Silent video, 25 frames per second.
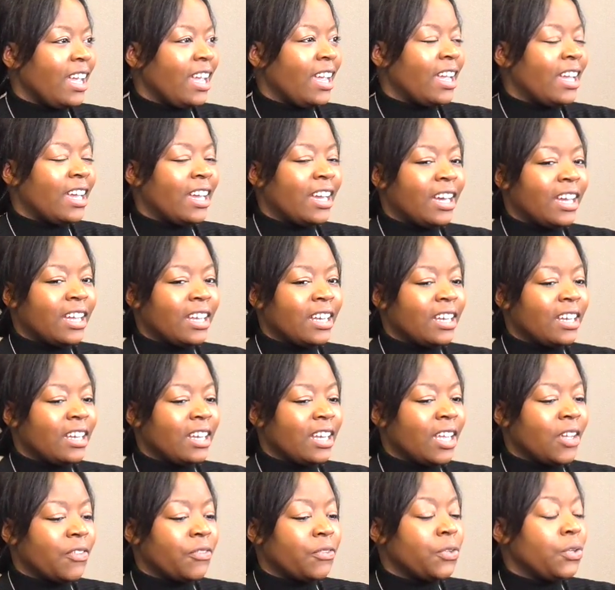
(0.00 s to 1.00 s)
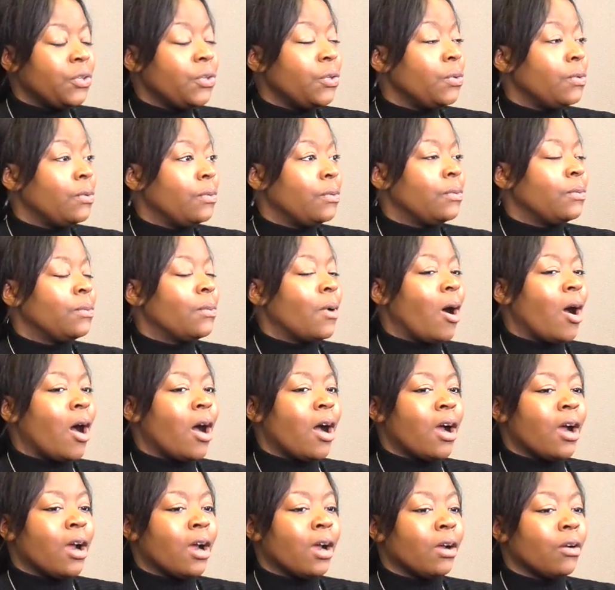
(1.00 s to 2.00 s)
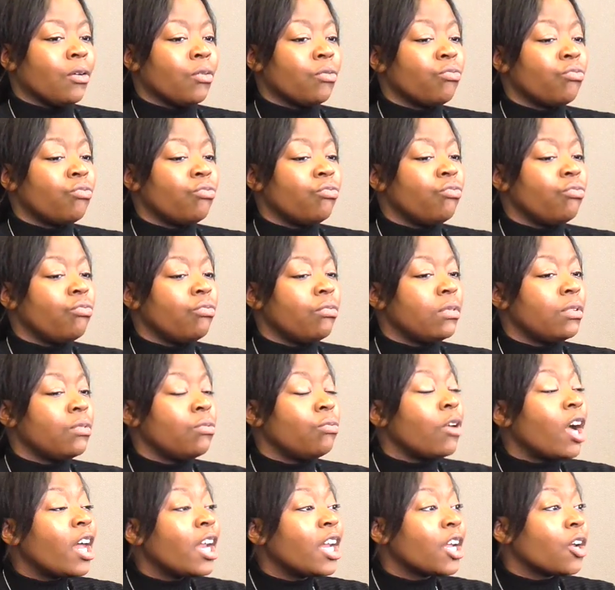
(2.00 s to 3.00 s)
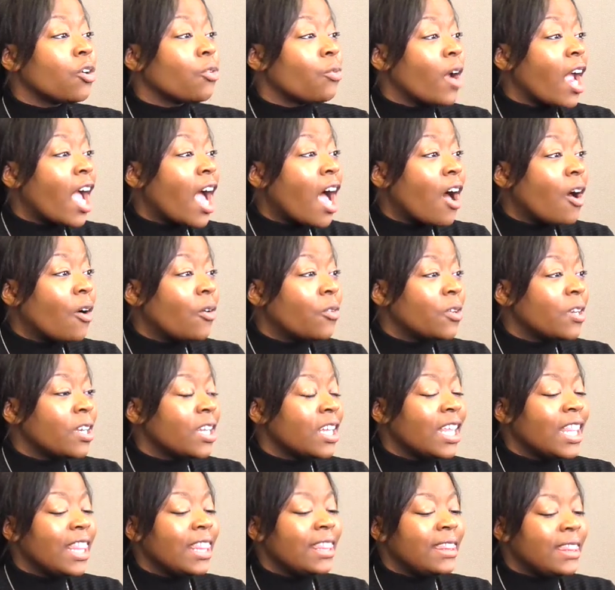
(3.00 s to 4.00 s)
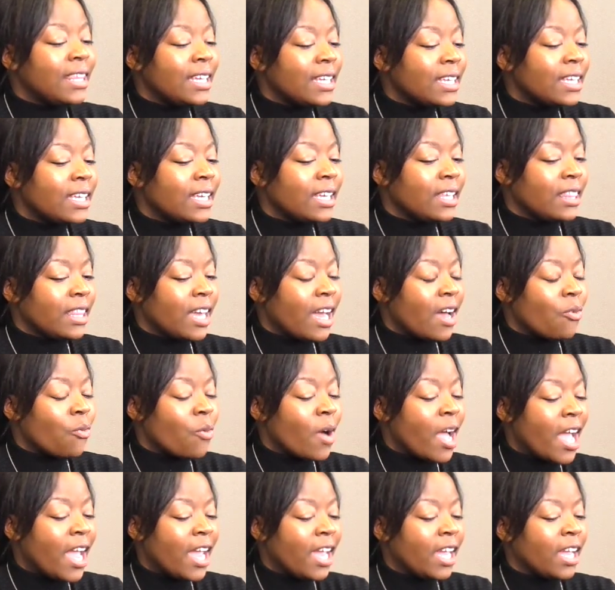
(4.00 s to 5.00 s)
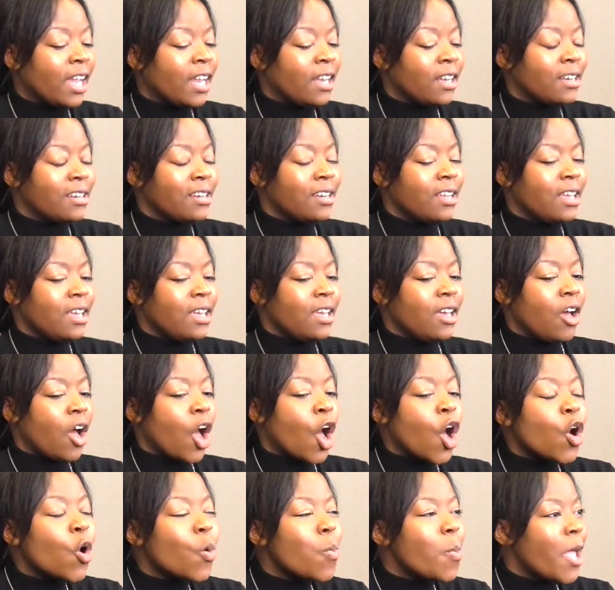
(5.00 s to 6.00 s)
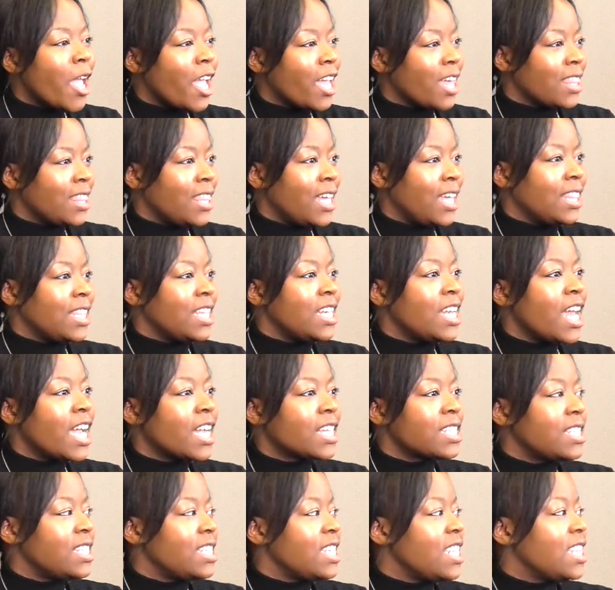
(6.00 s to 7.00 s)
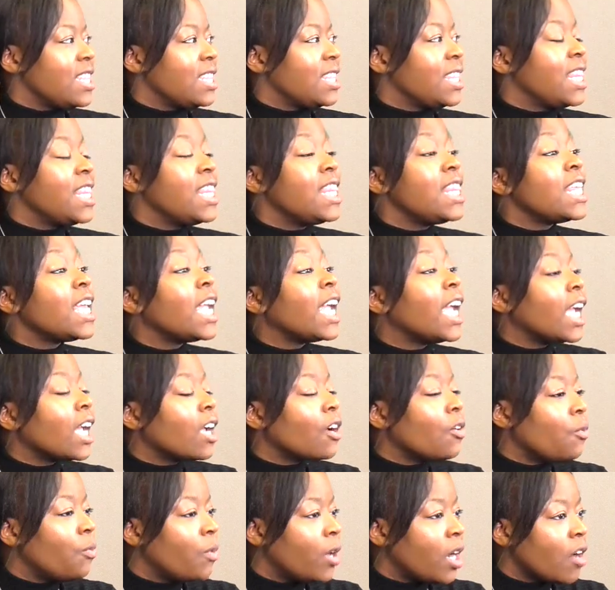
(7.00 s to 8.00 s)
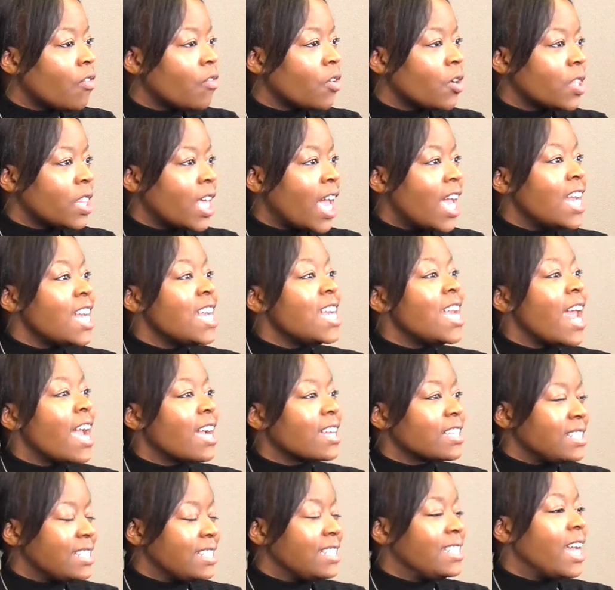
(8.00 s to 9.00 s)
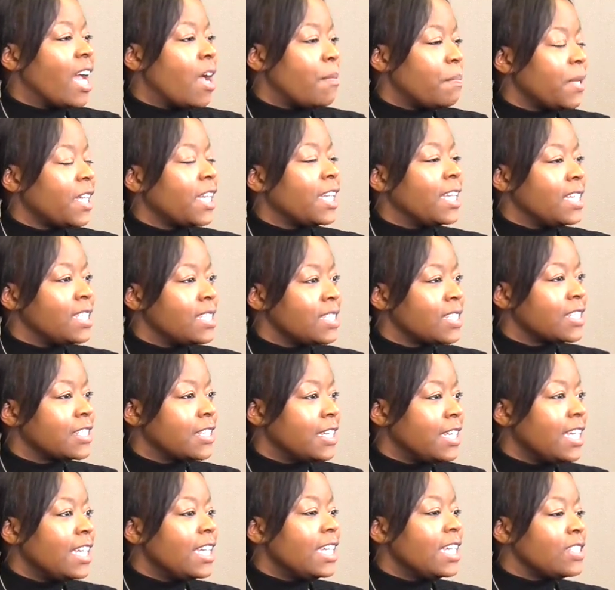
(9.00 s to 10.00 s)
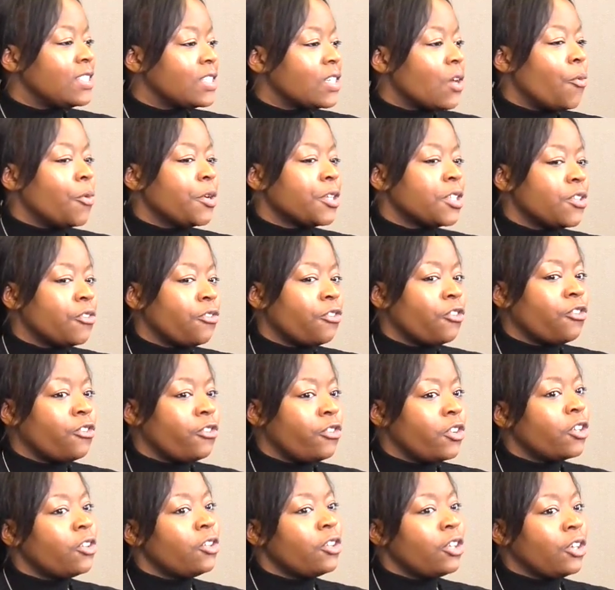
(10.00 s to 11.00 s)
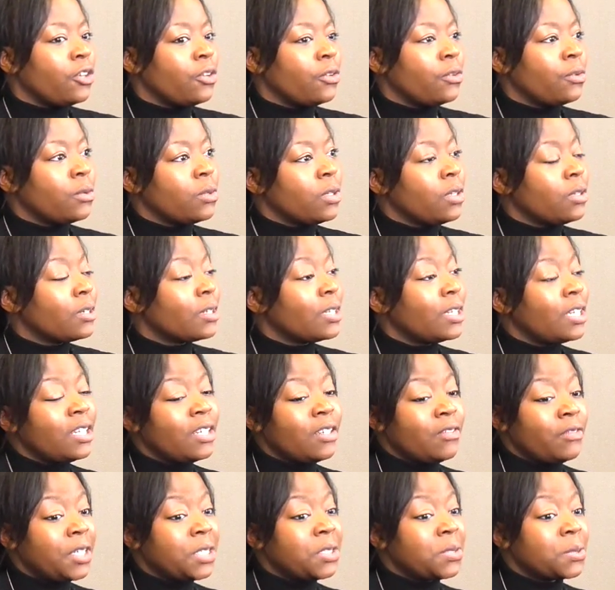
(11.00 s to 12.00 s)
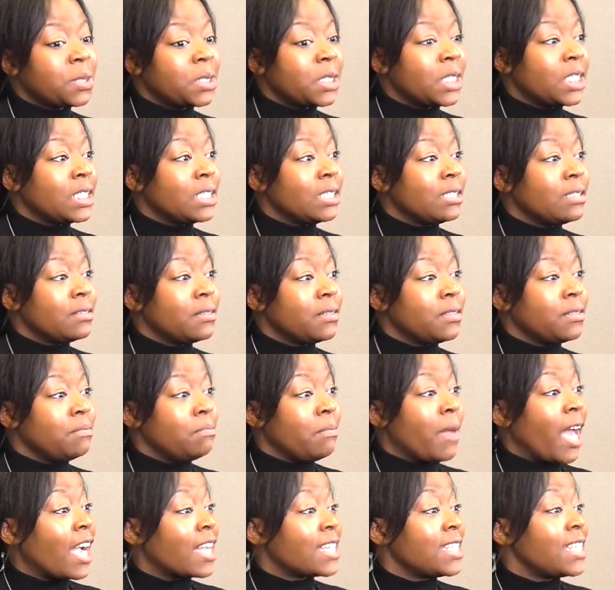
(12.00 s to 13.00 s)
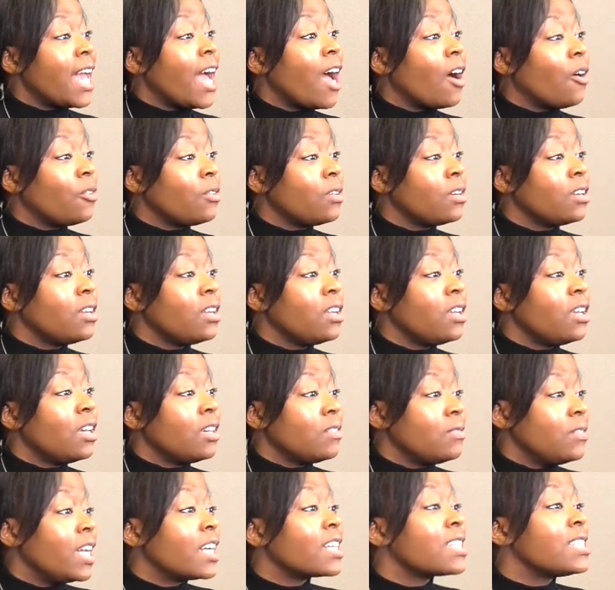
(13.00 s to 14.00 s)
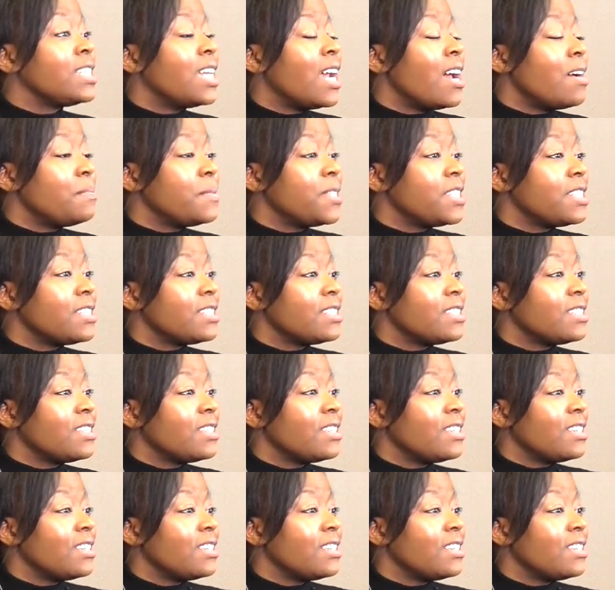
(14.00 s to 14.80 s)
And if you are running around thinking that way and hoping that the next thing, whatever that next step is going to fulfill you, you're going to eventually max out of next steps.